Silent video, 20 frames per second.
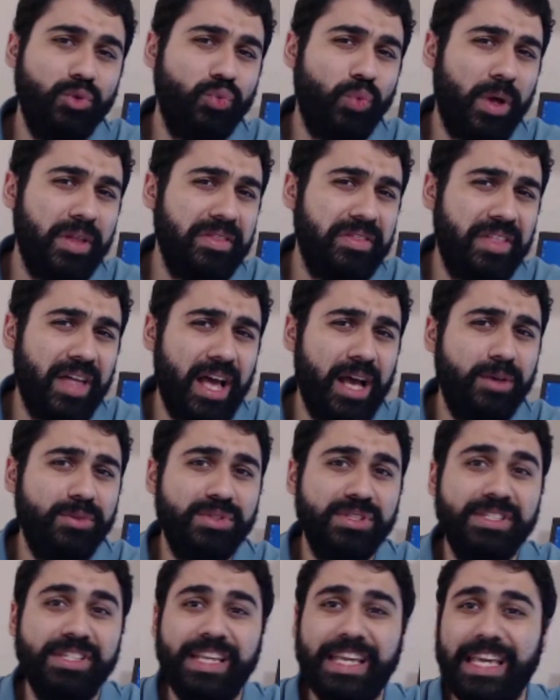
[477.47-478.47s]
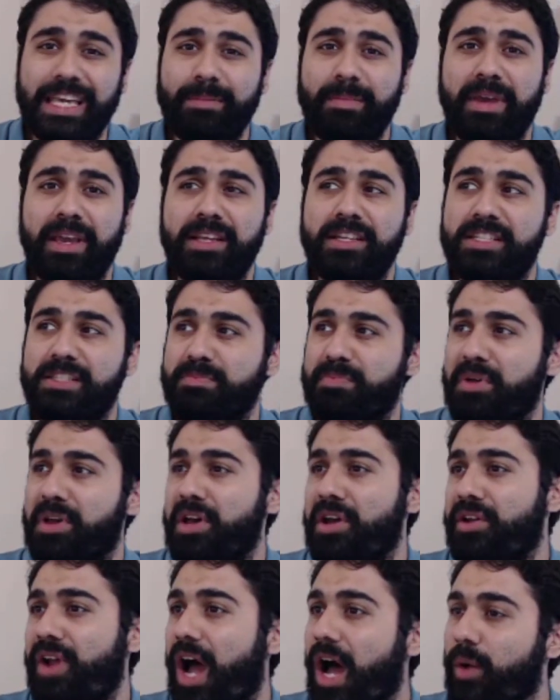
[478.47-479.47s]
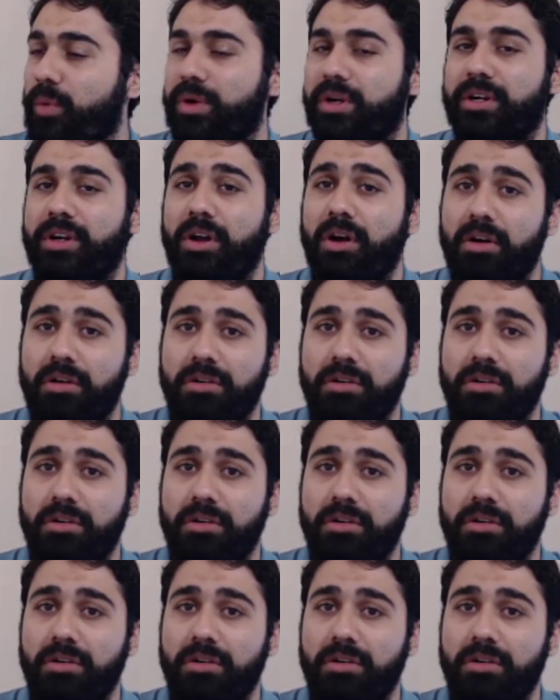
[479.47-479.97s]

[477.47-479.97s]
1,000 emails per hour.